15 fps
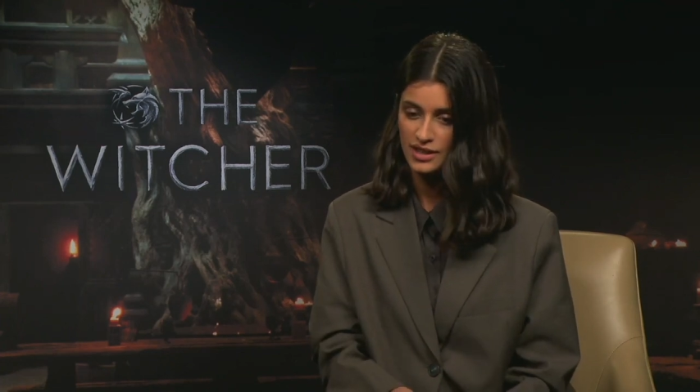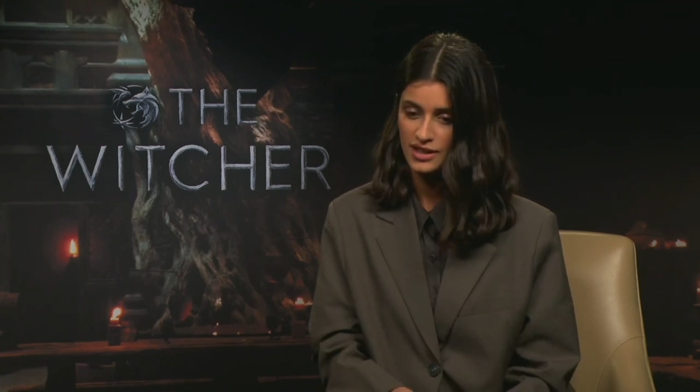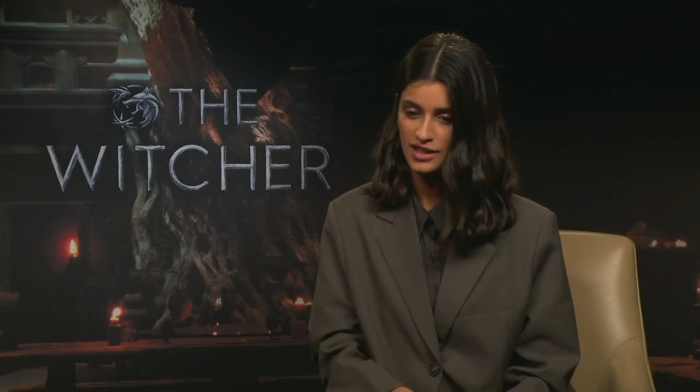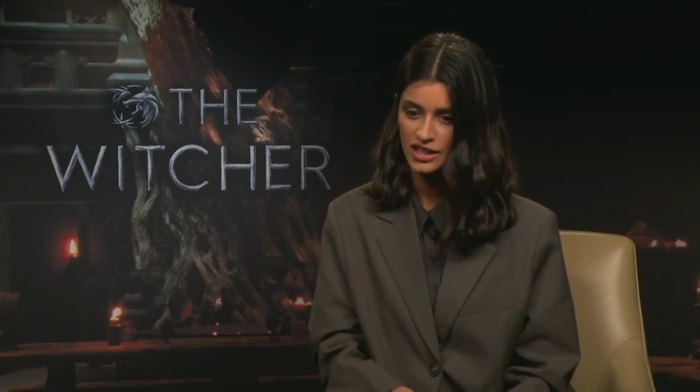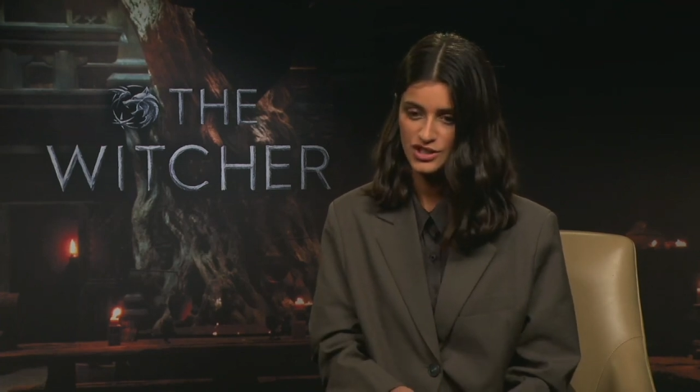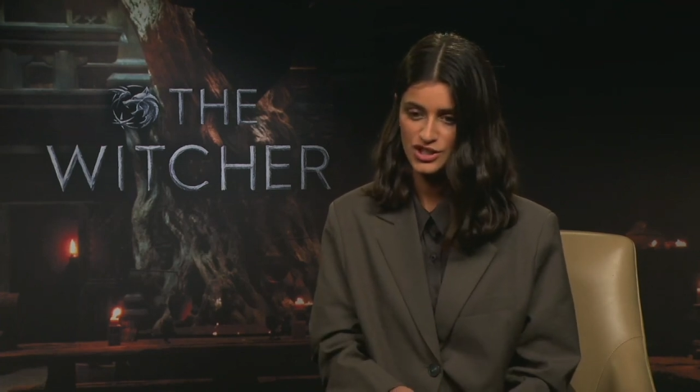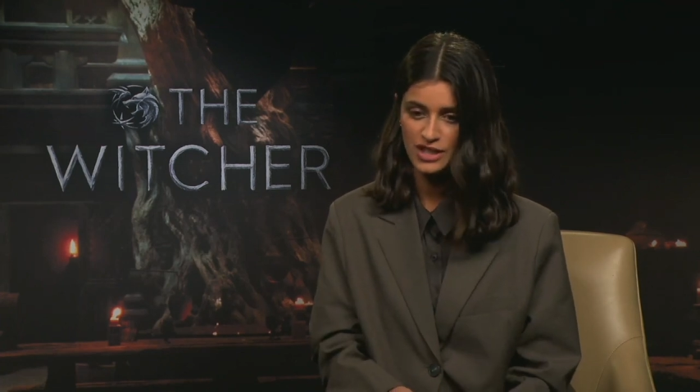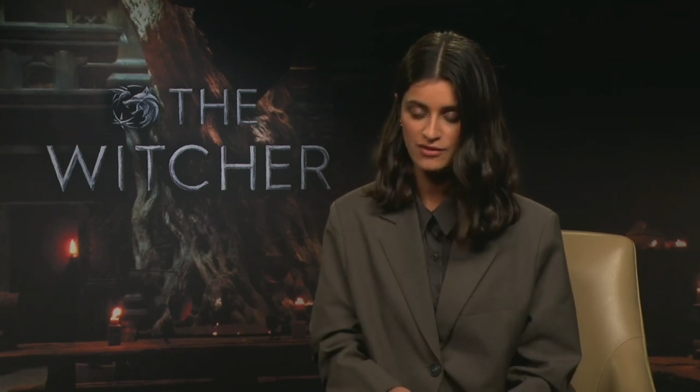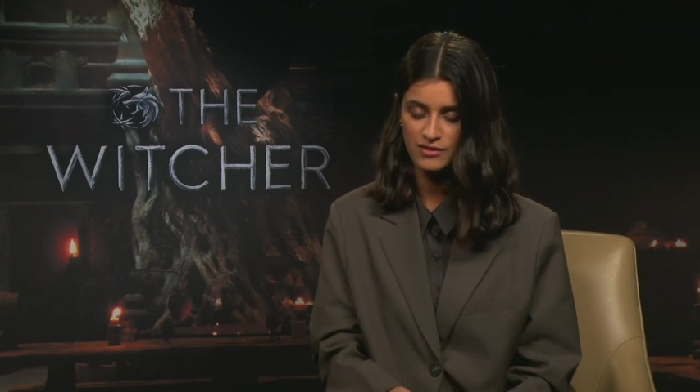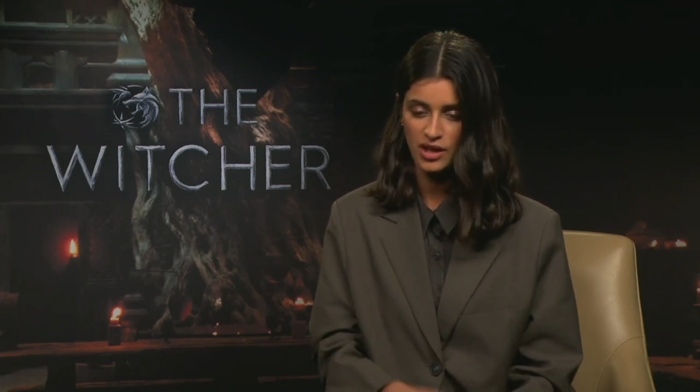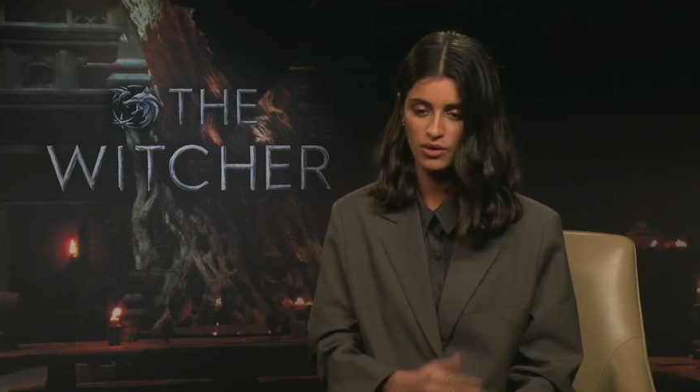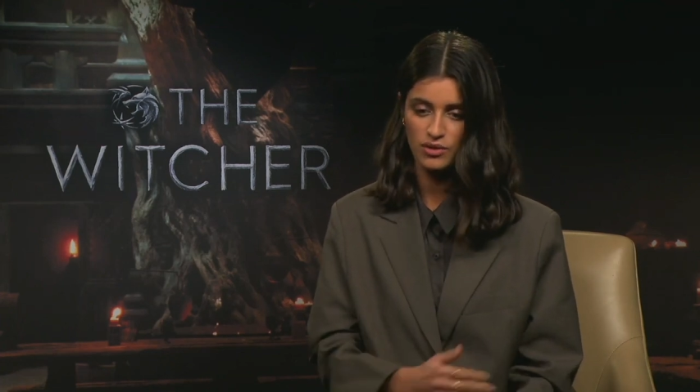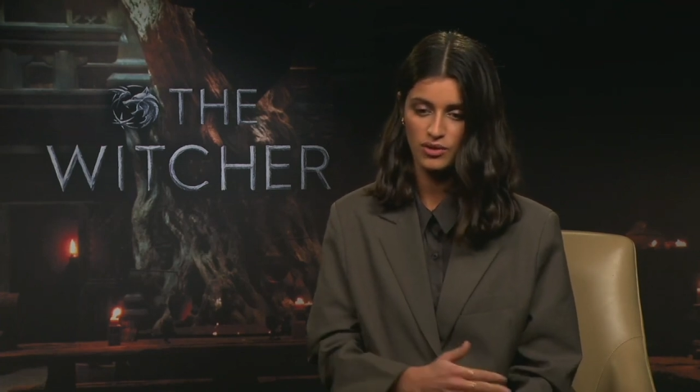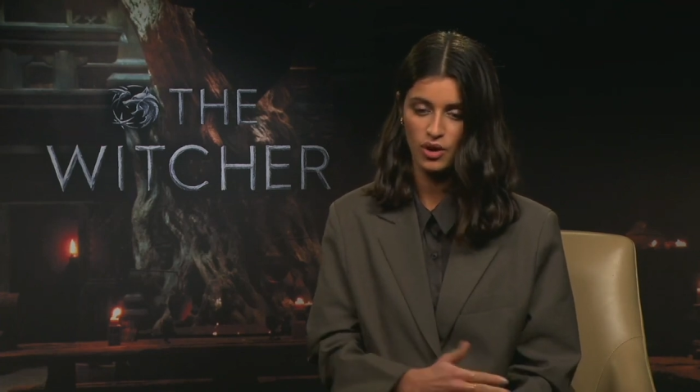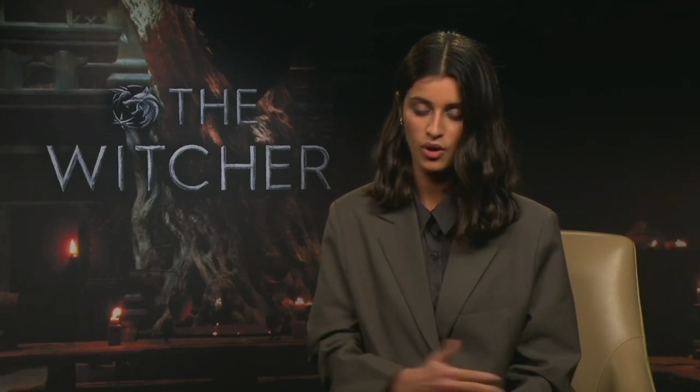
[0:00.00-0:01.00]
achieve
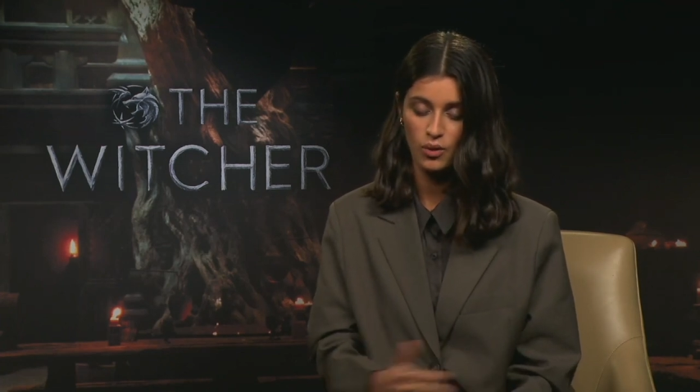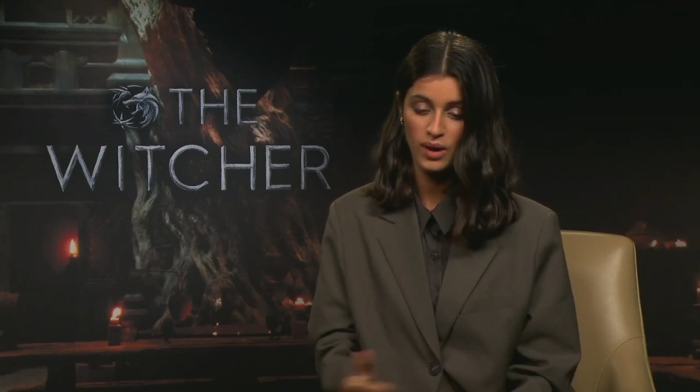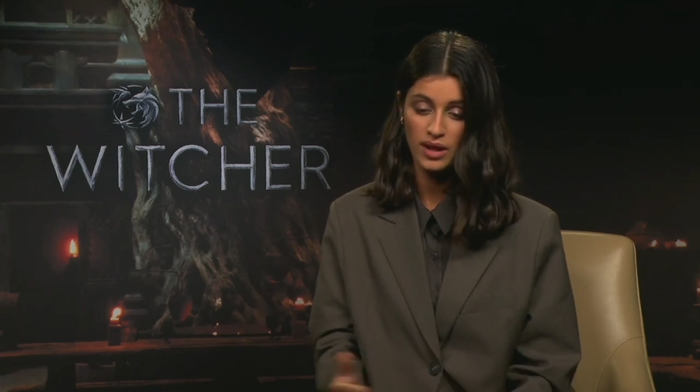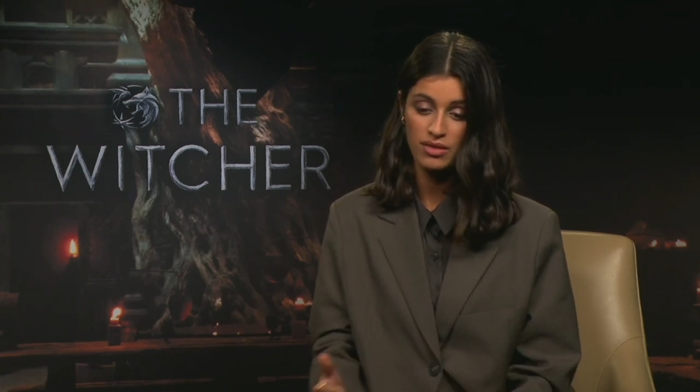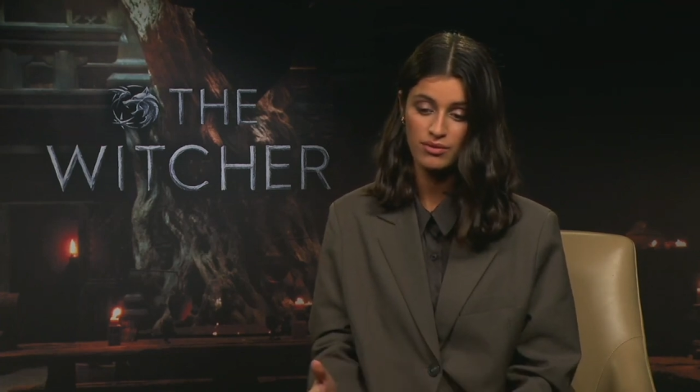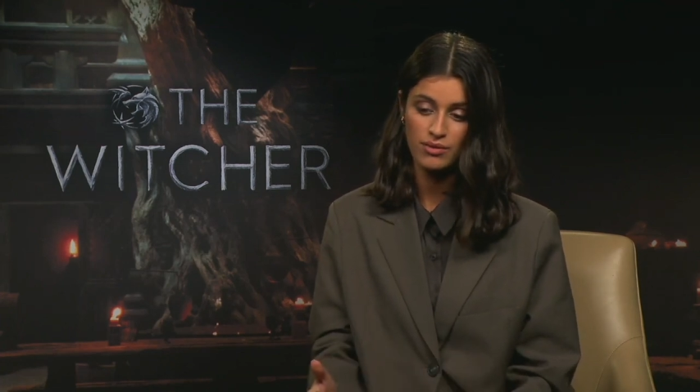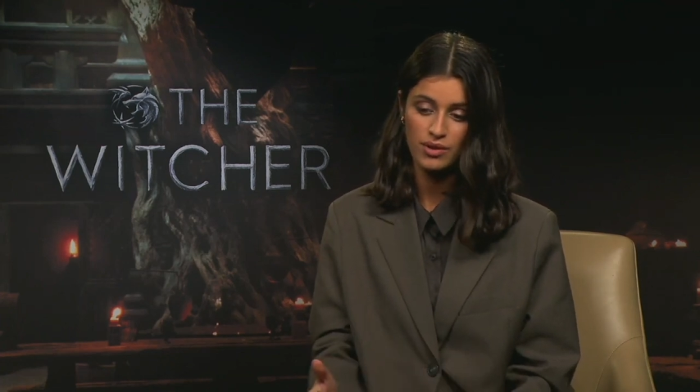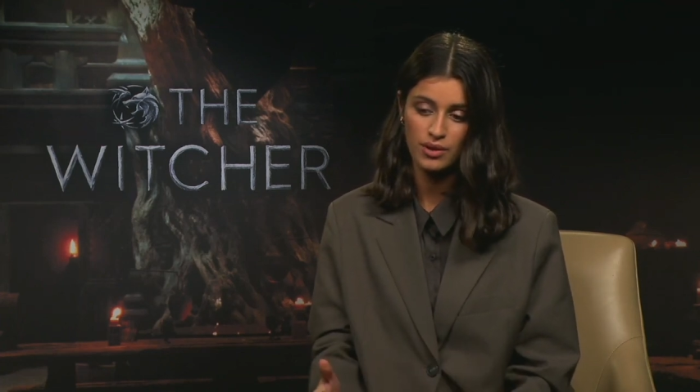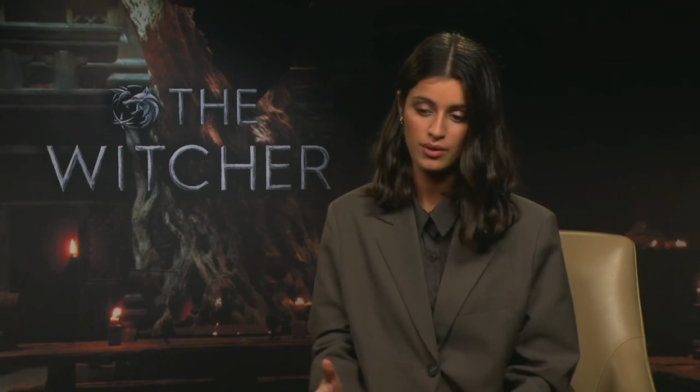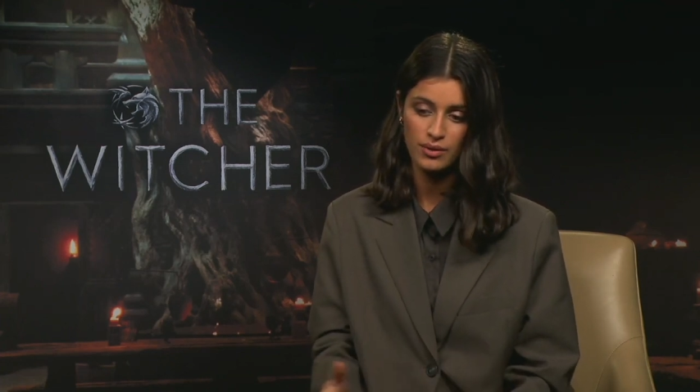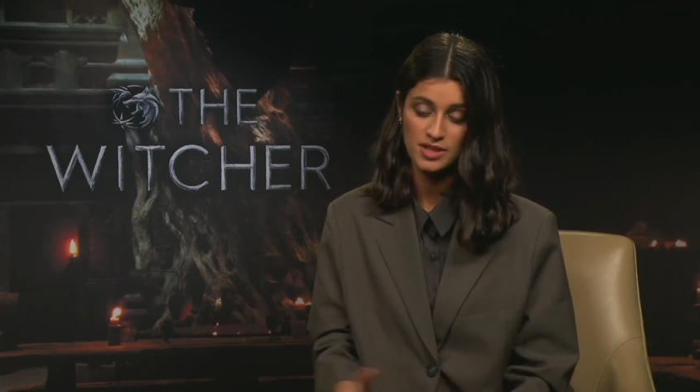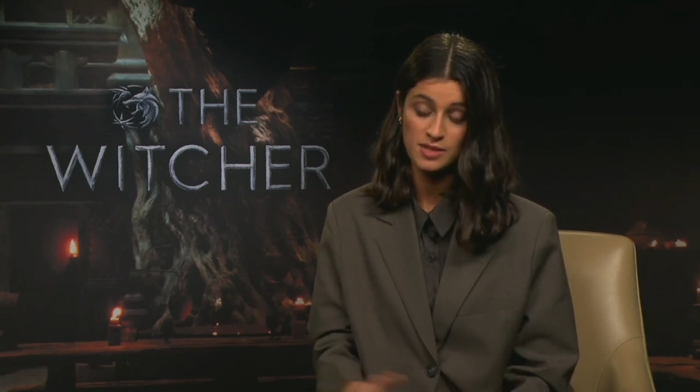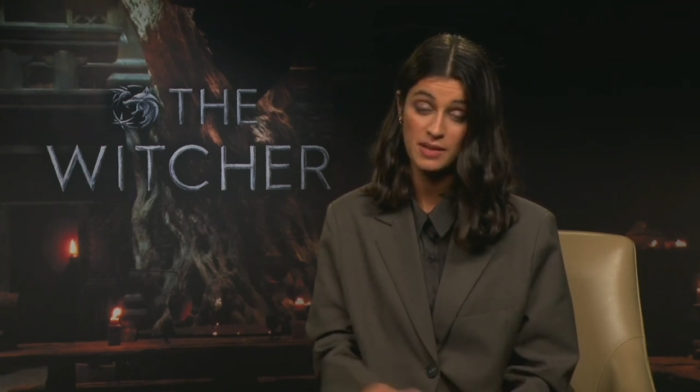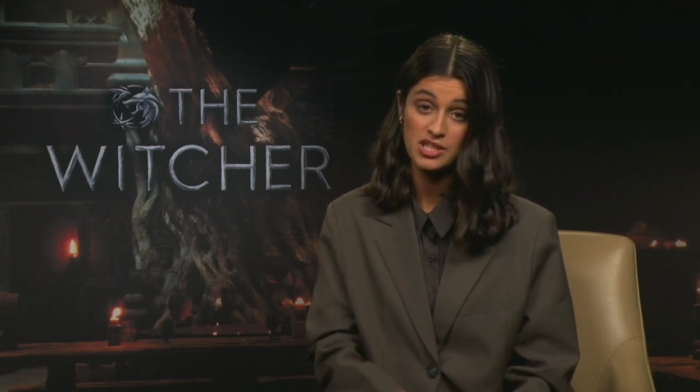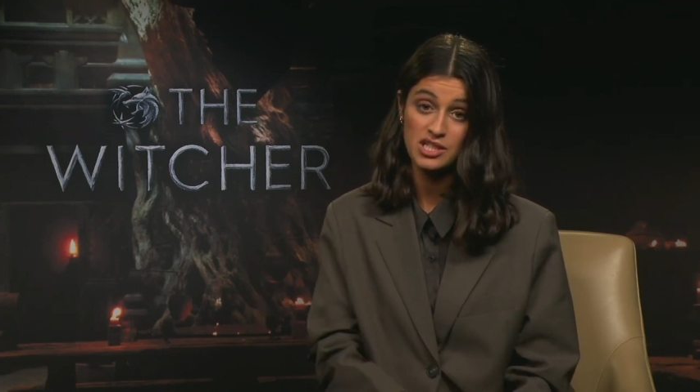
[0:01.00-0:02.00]
that the whole way through,
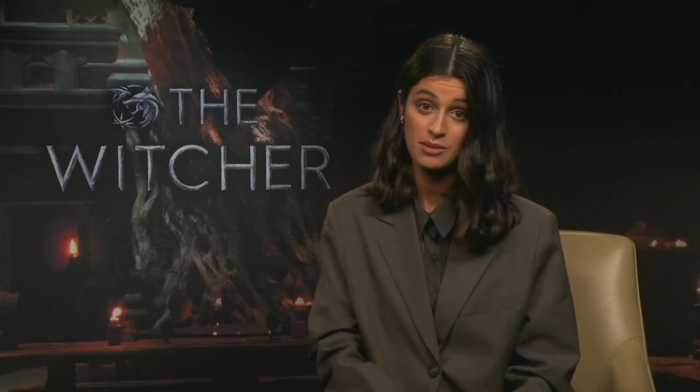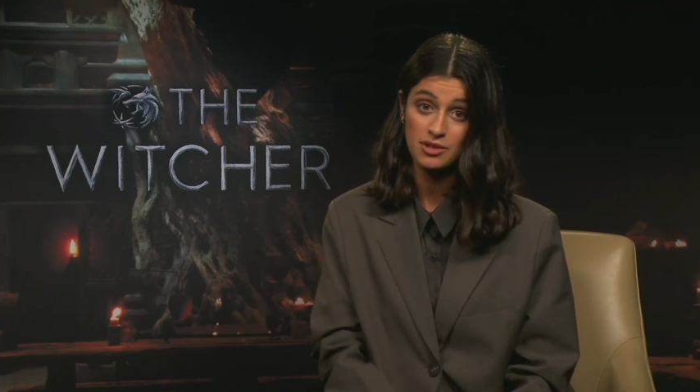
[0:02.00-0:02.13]
especially with